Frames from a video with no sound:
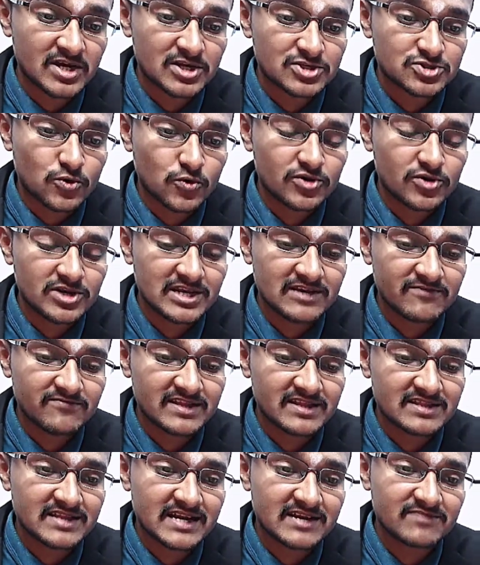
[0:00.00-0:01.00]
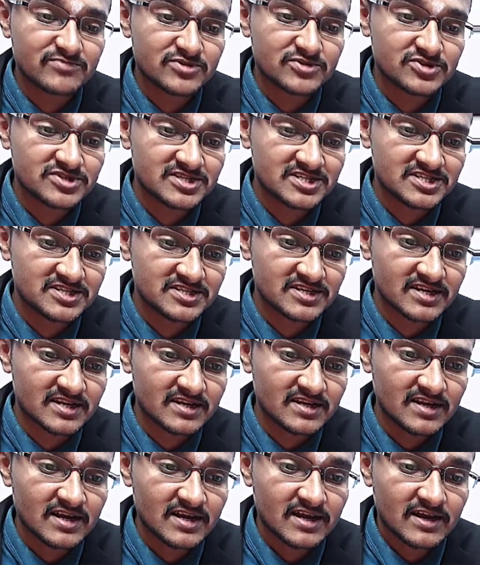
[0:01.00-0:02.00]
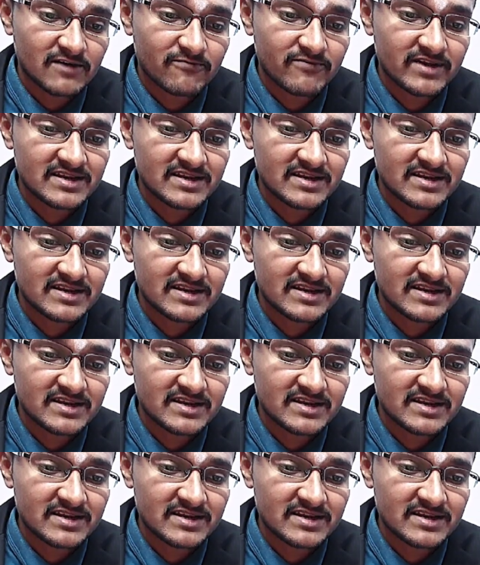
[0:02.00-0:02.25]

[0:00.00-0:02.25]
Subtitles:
So only when that musician,